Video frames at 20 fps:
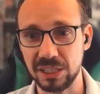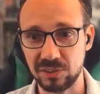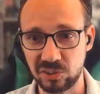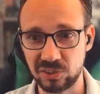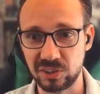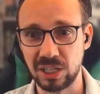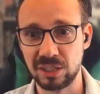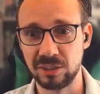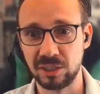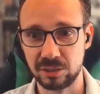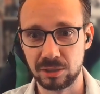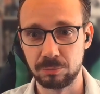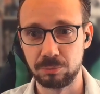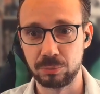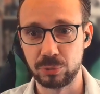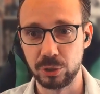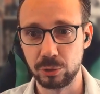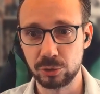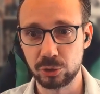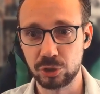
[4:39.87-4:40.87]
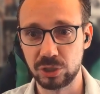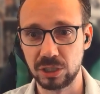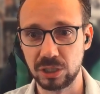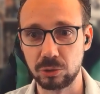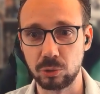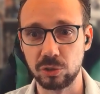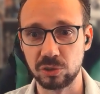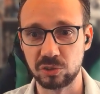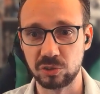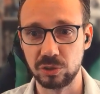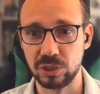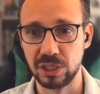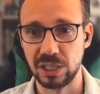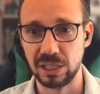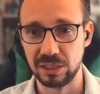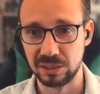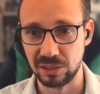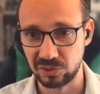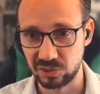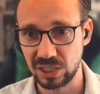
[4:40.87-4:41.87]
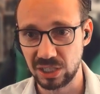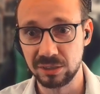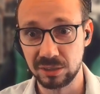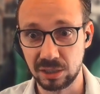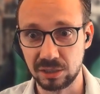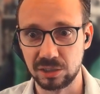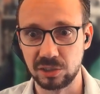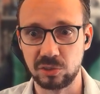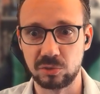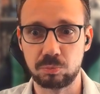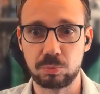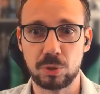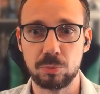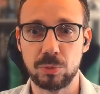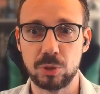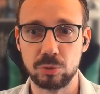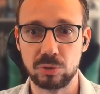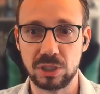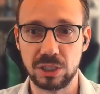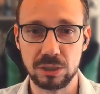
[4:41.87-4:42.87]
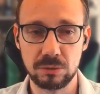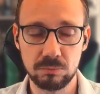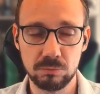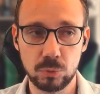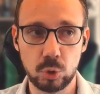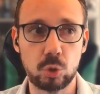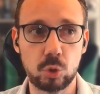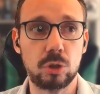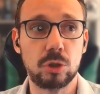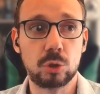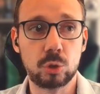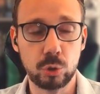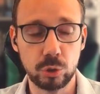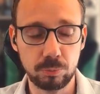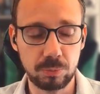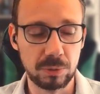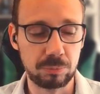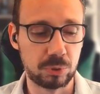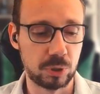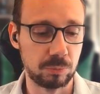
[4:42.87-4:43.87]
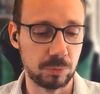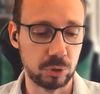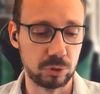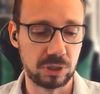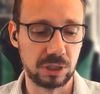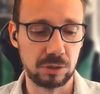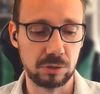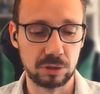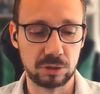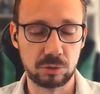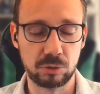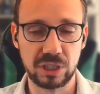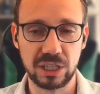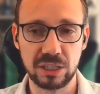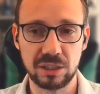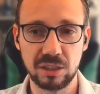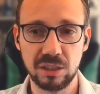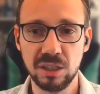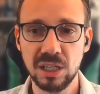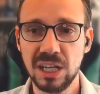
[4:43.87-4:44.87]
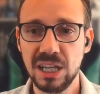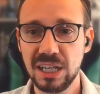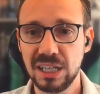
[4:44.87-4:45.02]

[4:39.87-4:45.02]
and standard approach that also the standard is promoting or could be promoting altogether.